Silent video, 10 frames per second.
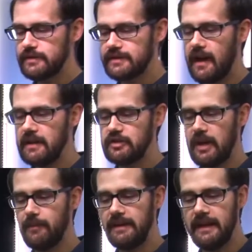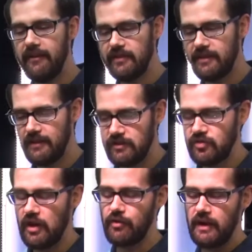sign shall be given to this
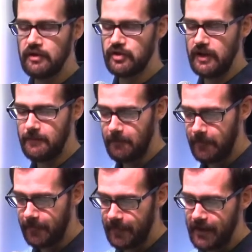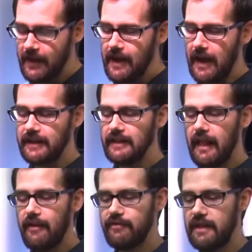generation.' And he
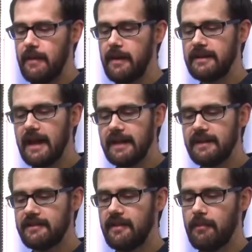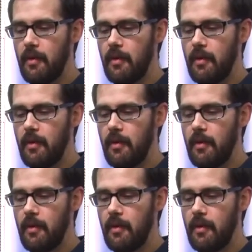left them, and getting into the